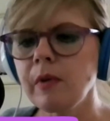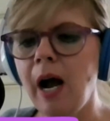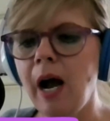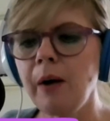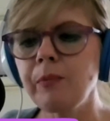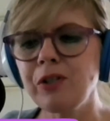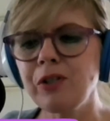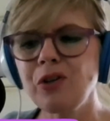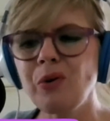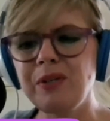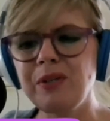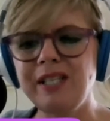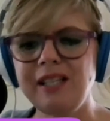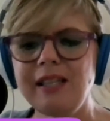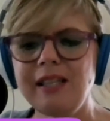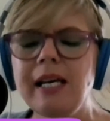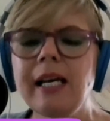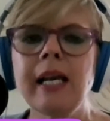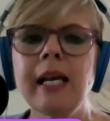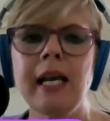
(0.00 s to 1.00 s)
I was always
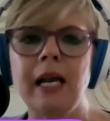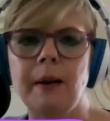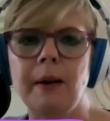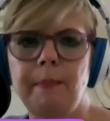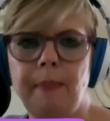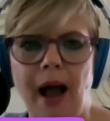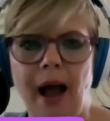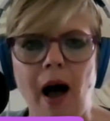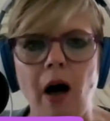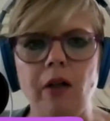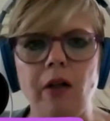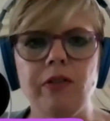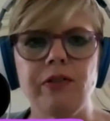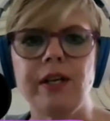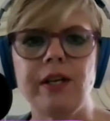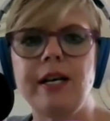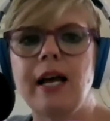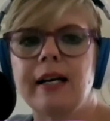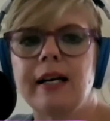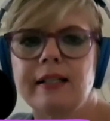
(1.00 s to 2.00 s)
thinking about
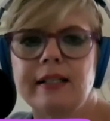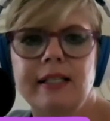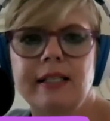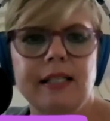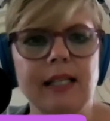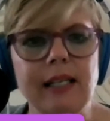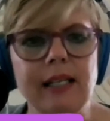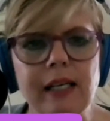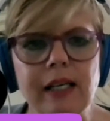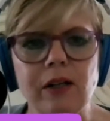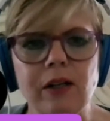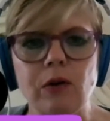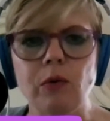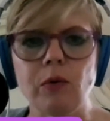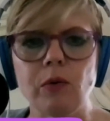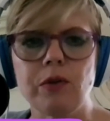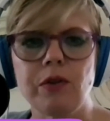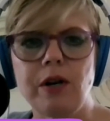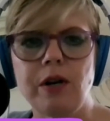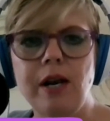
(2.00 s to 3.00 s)
the next scene
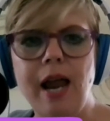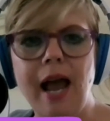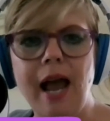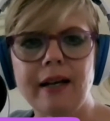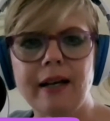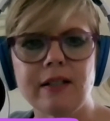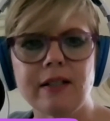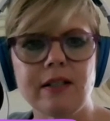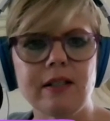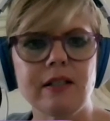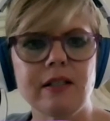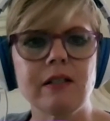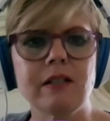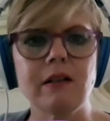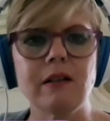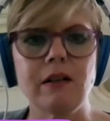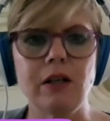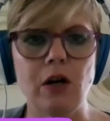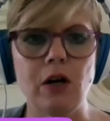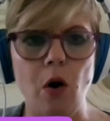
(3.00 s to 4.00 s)
or the next,
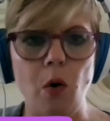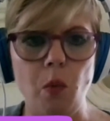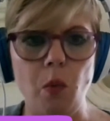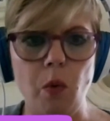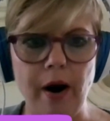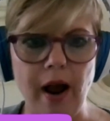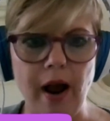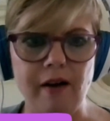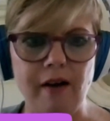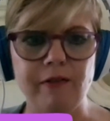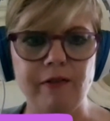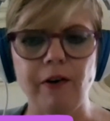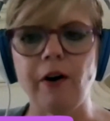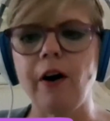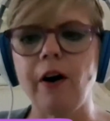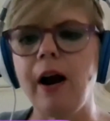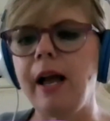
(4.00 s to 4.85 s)
whatever.